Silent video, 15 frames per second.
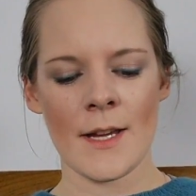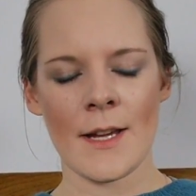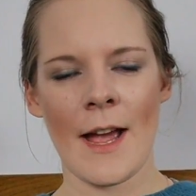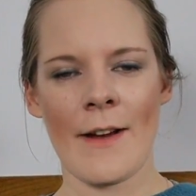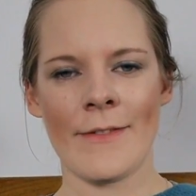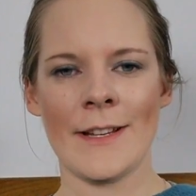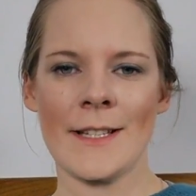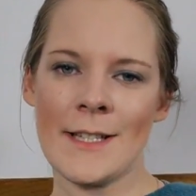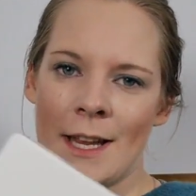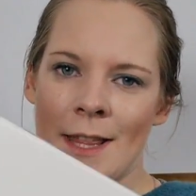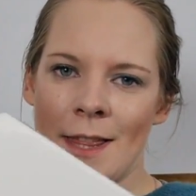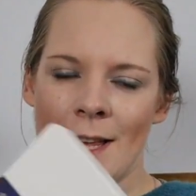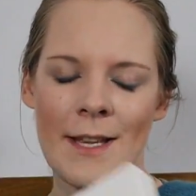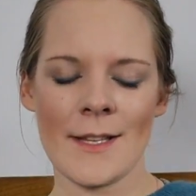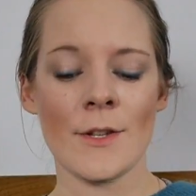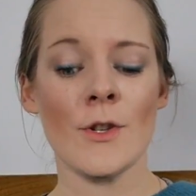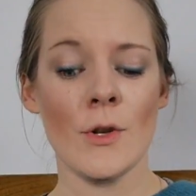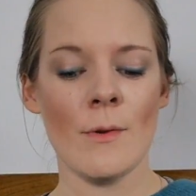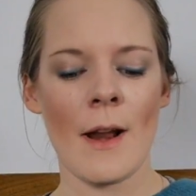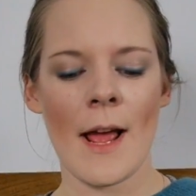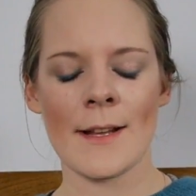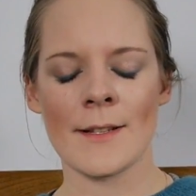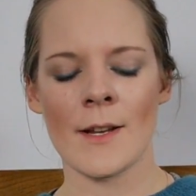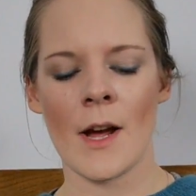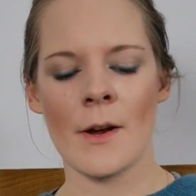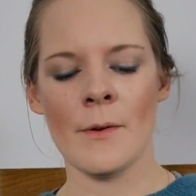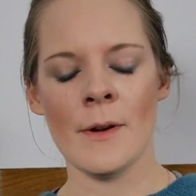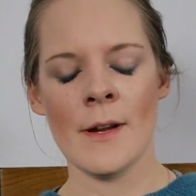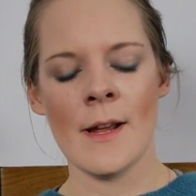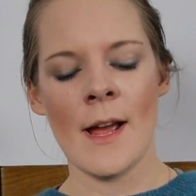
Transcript: having seen this, do let us know.